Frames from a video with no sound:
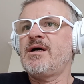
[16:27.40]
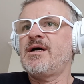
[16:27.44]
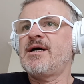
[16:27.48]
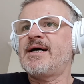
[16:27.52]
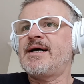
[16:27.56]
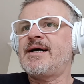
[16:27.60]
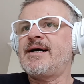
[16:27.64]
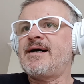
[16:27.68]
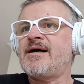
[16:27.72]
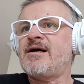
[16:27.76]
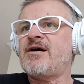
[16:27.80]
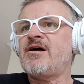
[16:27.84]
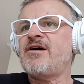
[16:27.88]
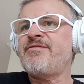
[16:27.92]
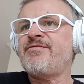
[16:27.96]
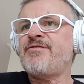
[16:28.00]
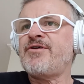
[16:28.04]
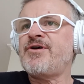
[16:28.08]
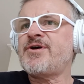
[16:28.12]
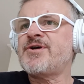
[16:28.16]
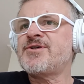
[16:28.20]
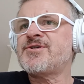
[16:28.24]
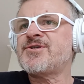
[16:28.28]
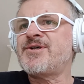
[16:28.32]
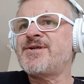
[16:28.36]
I
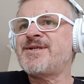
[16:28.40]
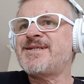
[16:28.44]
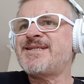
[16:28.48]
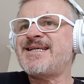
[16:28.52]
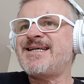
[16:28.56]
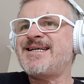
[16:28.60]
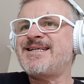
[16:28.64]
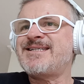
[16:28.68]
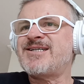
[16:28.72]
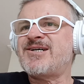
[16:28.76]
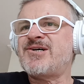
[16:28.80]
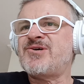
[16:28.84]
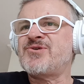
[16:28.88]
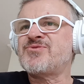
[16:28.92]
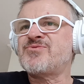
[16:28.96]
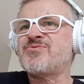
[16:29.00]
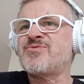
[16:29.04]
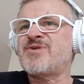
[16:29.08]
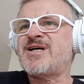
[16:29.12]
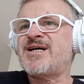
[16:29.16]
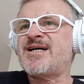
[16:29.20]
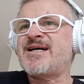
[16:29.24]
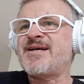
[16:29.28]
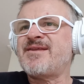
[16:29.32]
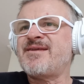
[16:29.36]
focus on details
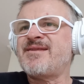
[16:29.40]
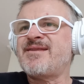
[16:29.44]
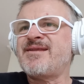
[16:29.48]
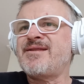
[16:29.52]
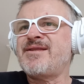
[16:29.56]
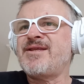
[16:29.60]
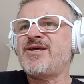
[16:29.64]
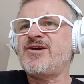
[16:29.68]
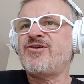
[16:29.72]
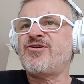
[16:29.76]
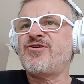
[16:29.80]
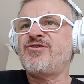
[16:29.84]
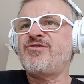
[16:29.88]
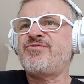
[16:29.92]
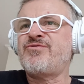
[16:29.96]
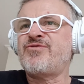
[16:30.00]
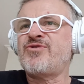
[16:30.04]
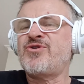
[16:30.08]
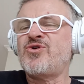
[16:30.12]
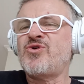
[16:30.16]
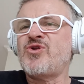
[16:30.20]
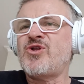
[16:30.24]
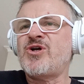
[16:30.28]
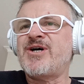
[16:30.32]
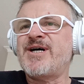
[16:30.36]
rather than the
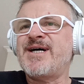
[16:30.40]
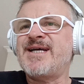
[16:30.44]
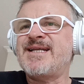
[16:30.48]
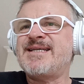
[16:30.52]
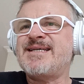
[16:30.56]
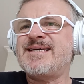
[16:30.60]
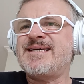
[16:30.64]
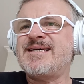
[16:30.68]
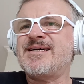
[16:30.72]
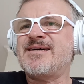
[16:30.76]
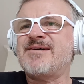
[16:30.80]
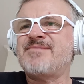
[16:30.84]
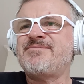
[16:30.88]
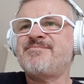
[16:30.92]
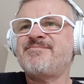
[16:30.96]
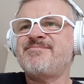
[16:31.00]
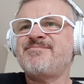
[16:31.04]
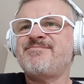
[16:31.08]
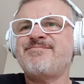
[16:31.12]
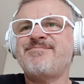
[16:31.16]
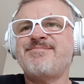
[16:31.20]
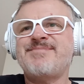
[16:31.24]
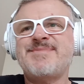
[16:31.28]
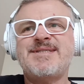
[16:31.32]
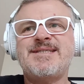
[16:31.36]
overall idea.
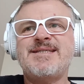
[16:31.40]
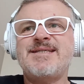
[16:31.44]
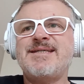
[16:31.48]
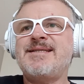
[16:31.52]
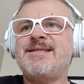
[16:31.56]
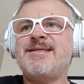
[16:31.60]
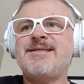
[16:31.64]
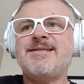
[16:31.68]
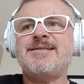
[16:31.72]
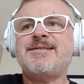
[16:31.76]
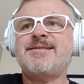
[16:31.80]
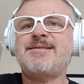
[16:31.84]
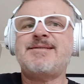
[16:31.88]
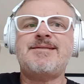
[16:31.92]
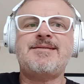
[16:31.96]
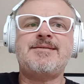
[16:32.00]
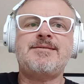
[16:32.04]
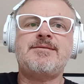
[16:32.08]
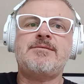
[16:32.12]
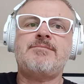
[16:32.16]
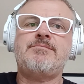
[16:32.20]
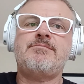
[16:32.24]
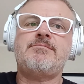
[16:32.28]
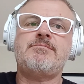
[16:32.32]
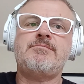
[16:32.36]
See, this
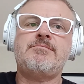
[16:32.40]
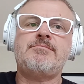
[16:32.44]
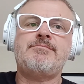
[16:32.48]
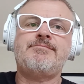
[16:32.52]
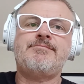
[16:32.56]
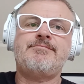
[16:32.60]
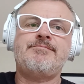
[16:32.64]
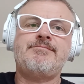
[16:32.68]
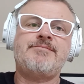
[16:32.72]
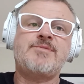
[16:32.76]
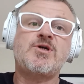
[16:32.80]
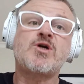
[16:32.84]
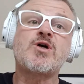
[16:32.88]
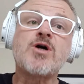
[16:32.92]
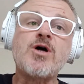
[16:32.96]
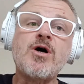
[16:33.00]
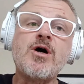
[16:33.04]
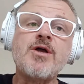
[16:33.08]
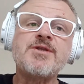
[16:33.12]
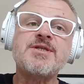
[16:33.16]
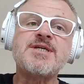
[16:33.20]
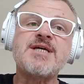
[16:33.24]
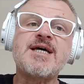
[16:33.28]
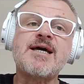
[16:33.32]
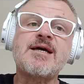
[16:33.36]

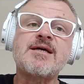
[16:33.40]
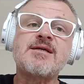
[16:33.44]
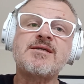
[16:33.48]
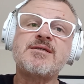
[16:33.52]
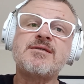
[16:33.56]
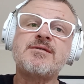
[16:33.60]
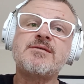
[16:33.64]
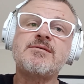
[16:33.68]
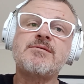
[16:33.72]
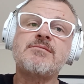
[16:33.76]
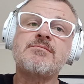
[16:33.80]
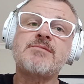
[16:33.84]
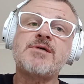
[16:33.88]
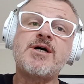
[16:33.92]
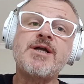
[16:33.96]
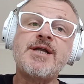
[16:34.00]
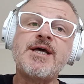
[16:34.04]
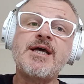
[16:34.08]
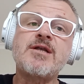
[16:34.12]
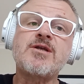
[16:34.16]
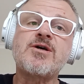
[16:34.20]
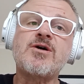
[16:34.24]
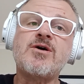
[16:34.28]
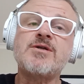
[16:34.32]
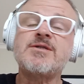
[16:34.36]
context, I
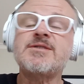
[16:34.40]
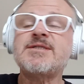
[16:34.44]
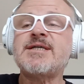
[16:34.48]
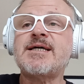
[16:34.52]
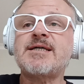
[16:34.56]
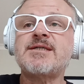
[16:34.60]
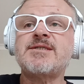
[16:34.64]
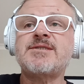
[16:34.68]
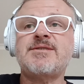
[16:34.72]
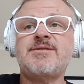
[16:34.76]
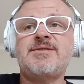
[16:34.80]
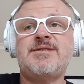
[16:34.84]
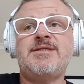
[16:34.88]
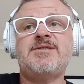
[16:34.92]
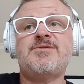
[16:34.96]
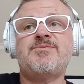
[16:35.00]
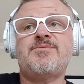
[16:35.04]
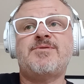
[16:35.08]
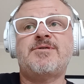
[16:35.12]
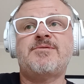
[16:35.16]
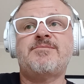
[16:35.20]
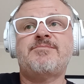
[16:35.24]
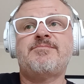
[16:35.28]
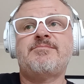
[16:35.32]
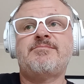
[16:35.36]
need context on this
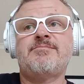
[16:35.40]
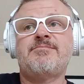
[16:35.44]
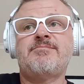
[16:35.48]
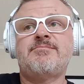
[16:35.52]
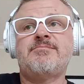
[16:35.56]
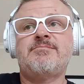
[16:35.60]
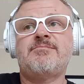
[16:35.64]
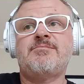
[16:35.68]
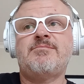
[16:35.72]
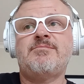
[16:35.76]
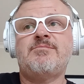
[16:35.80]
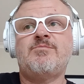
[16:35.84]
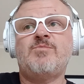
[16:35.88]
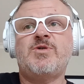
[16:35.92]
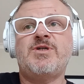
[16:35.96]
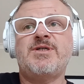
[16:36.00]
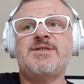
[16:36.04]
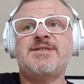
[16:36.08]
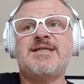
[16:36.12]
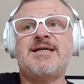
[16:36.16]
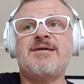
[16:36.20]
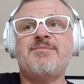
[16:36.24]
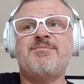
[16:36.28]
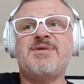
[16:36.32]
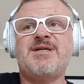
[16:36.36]
one. What
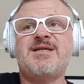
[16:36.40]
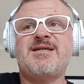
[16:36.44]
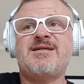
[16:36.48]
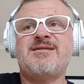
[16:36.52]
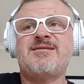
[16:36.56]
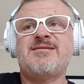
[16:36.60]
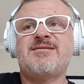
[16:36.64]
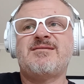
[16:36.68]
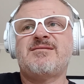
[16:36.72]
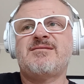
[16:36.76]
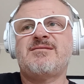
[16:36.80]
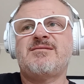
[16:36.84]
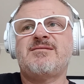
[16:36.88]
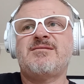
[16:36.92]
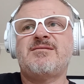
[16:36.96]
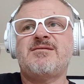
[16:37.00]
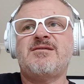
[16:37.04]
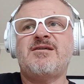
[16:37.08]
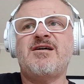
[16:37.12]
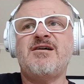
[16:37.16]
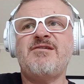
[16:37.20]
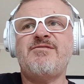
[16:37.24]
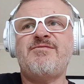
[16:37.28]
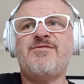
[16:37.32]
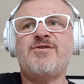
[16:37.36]
does that mean?
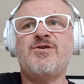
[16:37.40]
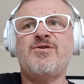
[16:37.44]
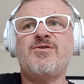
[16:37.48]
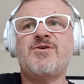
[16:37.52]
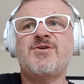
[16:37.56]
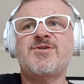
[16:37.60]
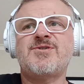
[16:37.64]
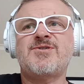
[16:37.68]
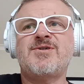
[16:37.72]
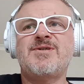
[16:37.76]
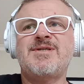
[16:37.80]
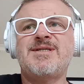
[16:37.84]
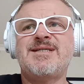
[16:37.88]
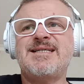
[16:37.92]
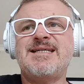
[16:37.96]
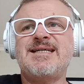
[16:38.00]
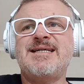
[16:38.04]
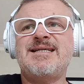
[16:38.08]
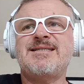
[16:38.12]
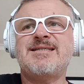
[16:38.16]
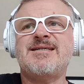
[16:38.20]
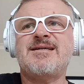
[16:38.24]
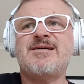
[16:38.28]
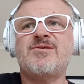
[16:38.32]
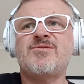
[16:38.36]
I focus on
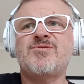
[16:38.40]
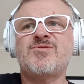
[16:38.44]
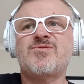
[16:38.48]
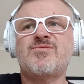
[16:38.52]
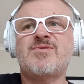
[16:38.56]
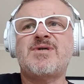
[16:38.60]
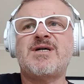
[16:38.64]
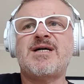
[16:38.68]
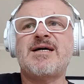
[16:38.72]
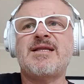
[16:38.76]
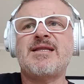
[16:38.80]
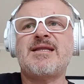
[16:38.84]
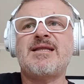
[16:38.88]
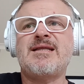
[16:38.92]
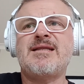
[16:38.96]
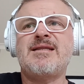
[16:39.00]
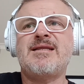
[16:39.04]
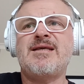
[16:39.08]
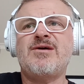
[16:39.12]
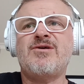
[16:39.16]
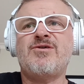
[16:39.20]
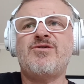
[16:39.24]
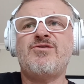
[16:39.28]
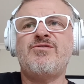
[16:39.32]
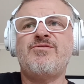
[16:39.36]
details rather than
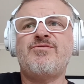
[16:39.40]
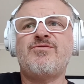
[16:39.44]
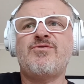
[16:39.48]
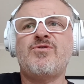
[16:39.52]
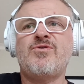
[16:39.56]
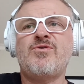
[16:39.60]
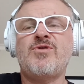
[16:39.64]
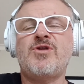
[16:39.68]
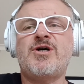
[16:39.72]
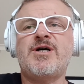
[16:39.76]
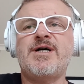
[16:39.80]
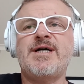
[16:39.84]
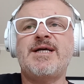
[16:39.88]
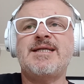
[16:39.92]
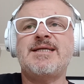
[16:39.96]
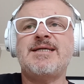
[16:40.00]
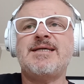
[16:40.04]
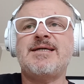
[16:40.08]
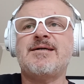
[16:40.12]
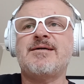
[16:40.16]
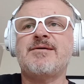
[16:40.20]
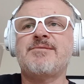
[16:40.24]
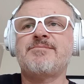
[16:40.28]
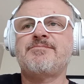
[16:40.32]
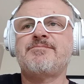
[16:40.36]
the overall
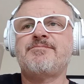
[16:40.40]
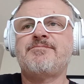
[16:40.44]
idea.